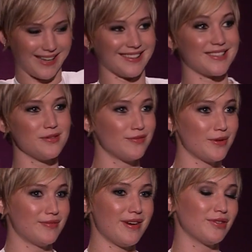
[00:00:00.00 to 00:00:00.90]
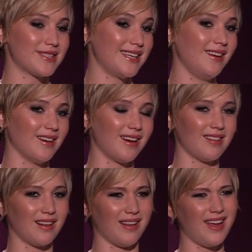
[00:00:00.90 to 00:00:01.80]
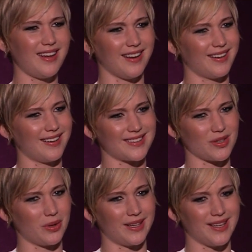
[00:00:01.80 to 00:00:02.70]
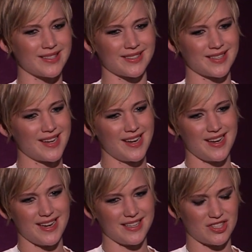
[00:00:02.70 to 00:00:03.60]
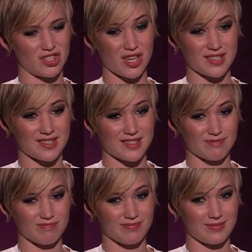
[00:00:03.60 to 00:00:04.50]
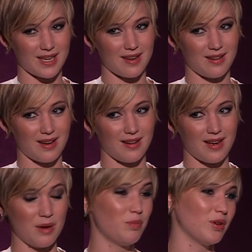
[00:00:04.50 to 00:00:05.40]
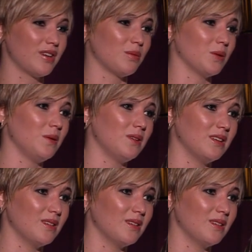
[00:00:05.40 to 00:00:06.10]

Like, cause you, we've never seen anything like it. So I guess it's just unpredictable